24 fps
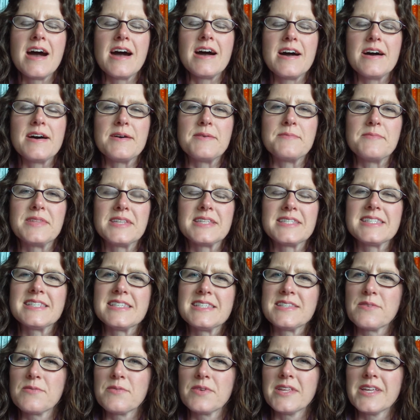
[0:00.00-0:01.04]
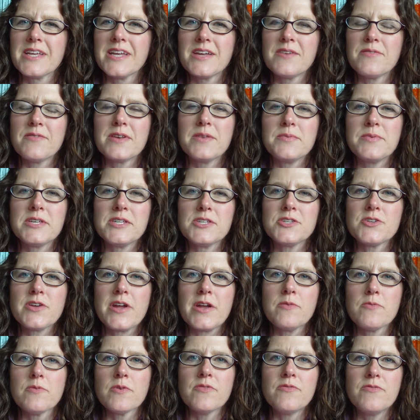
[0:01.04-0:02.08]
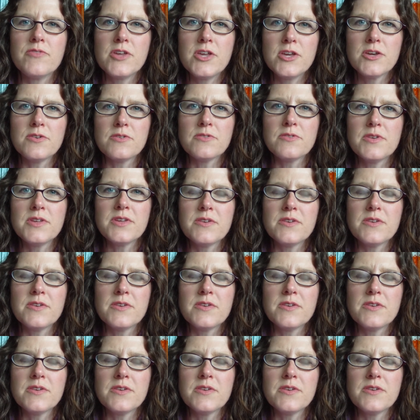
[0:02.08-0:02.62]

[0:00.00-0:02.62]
This isn't really going to be a straight review.